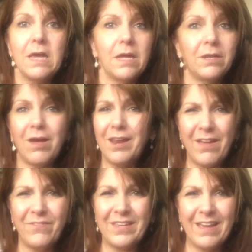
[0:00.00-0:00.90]
not
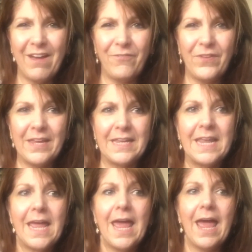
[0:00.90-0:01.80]
having caffeine
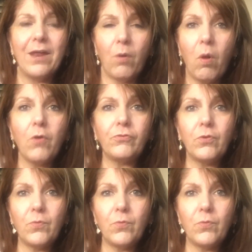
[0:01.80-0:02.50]
and also